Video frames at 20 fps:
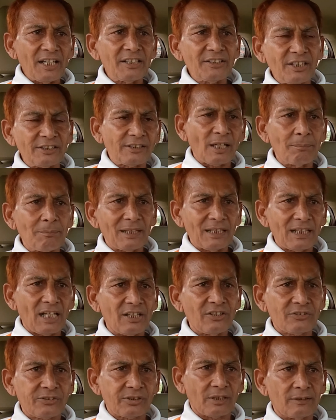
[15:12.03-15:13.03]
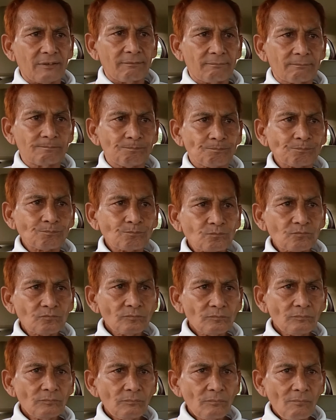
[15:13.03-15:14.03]
And if you can force
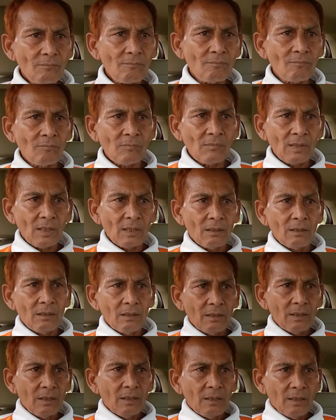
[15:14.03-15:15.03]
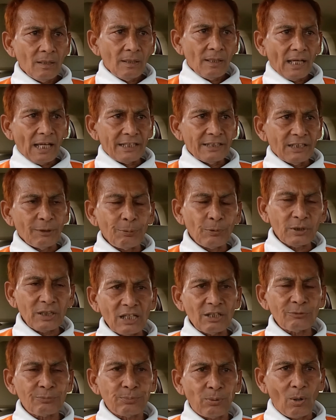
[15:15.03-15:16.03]
your heart and your
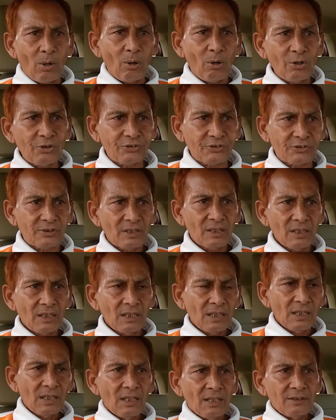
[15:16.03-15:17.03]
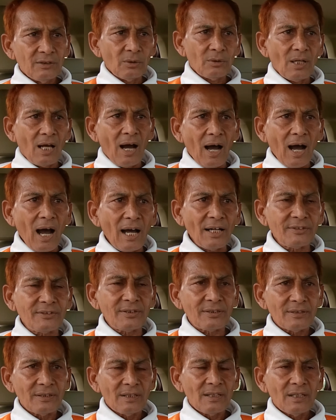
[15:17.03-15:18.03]
nerves and your sinew
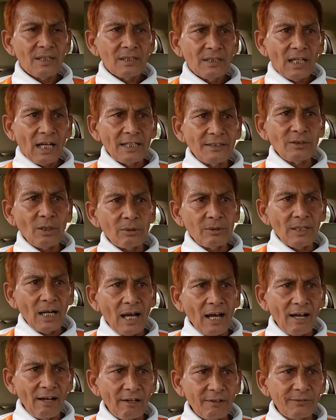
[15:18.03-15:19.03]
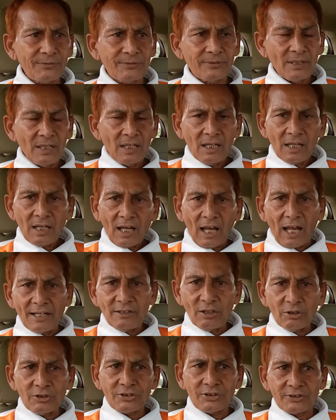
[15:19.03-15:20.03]
to serve your turn
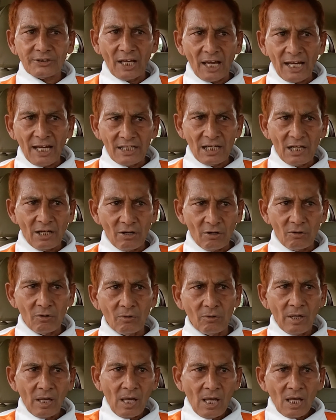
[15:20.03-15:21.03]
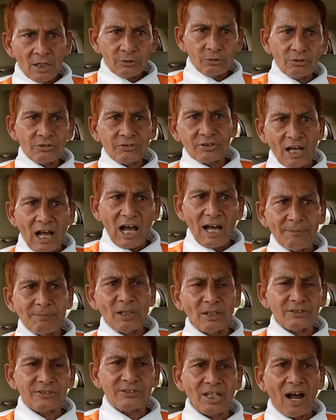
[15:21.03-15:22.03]
long after they are gone,
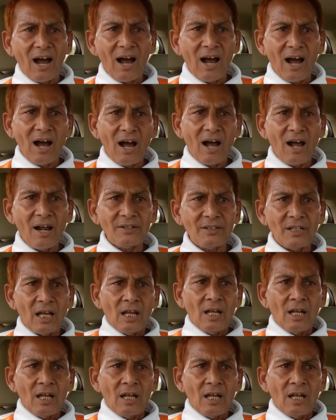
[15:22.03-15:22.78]
so hold on.